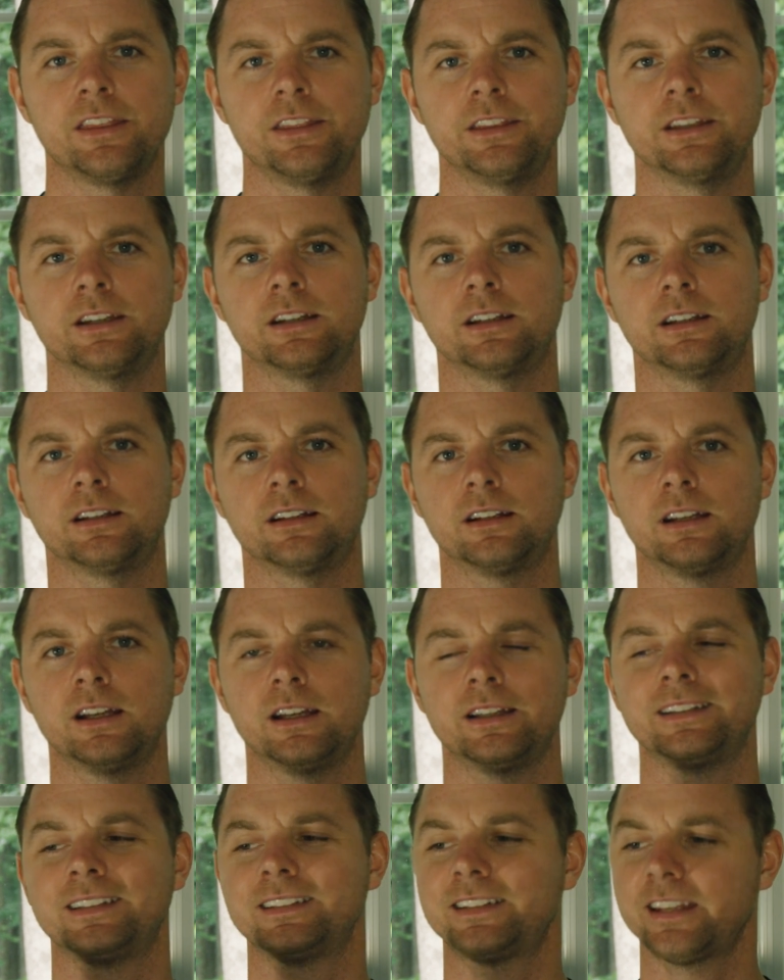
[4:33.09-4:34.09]
the
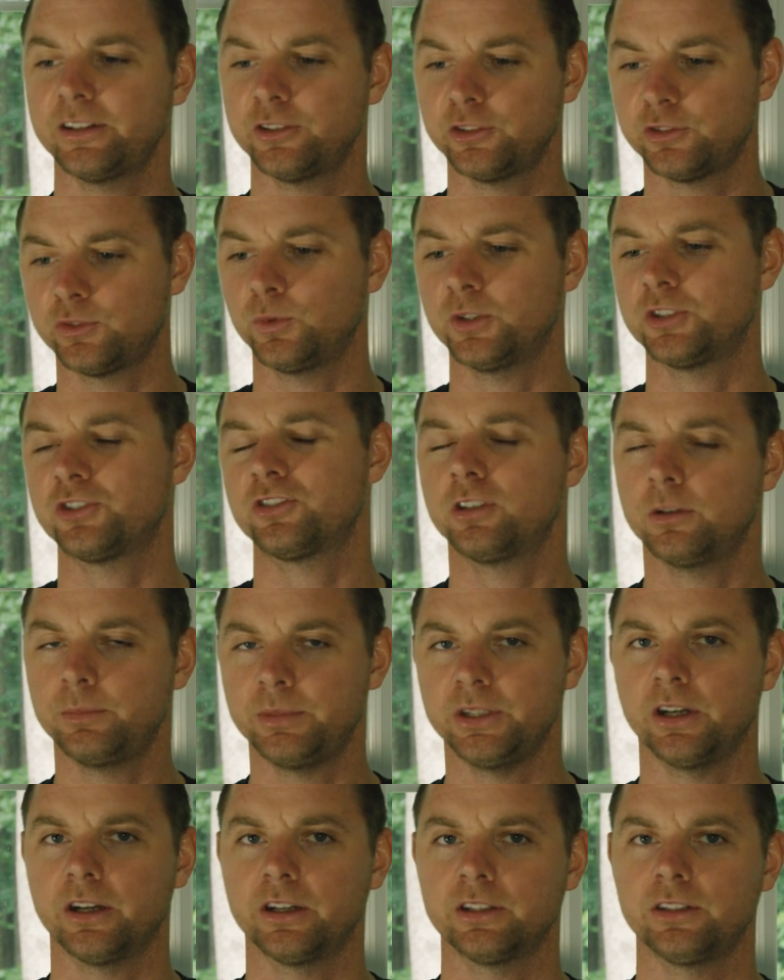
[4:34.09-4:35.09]
Nintendo Switch could
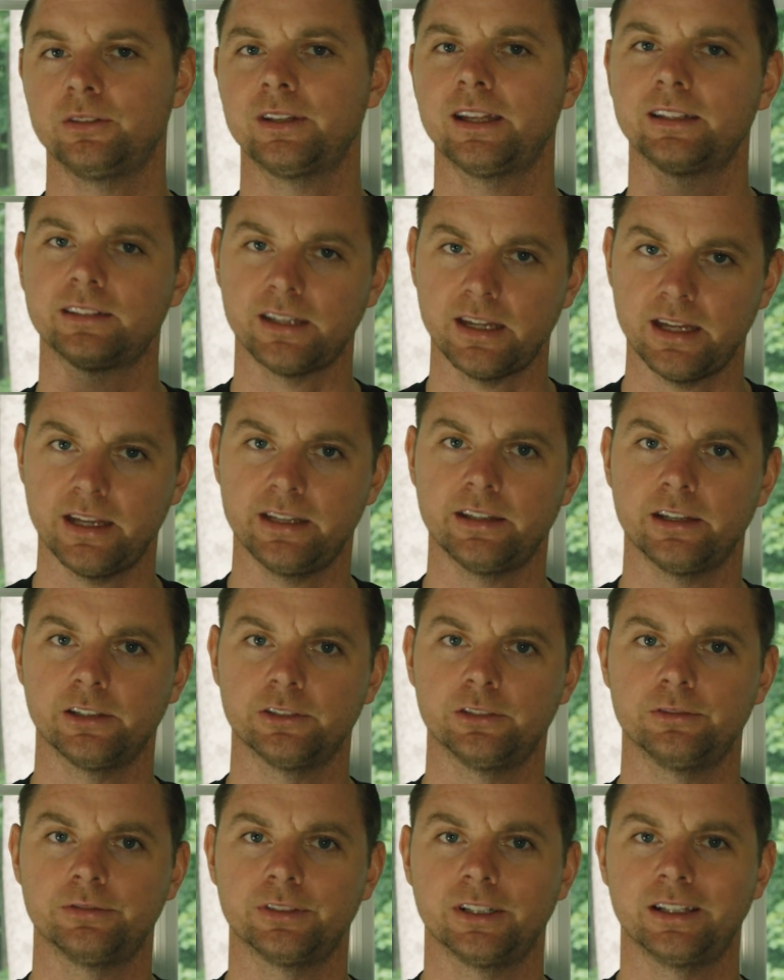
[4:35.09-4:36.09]
be argued as a
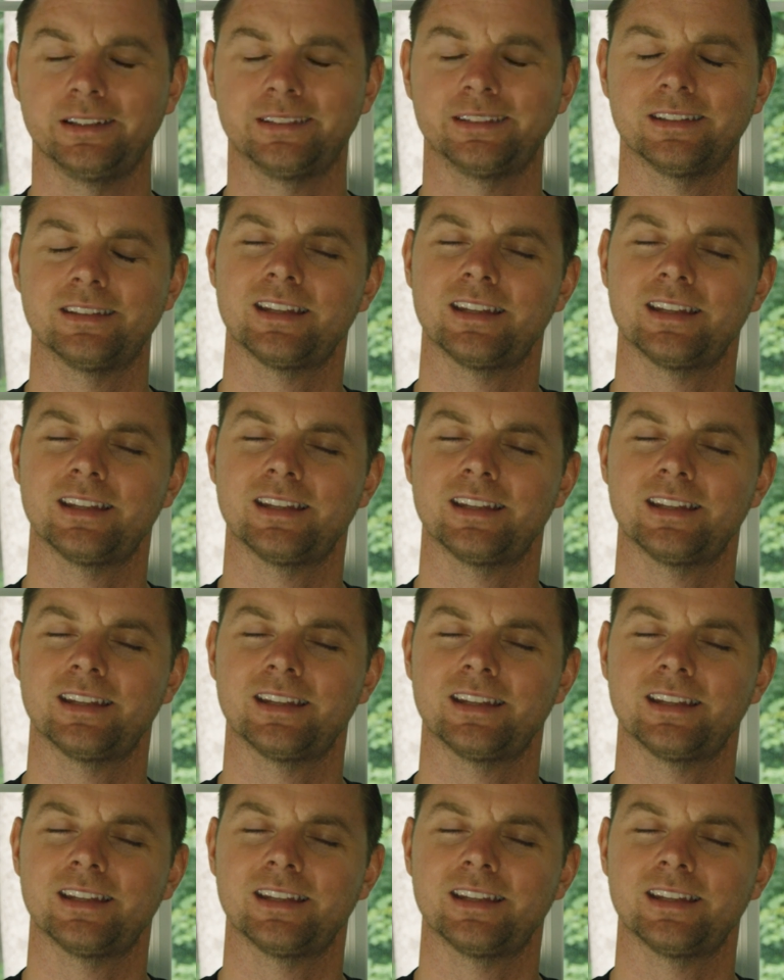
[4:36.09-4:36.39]
handheld device,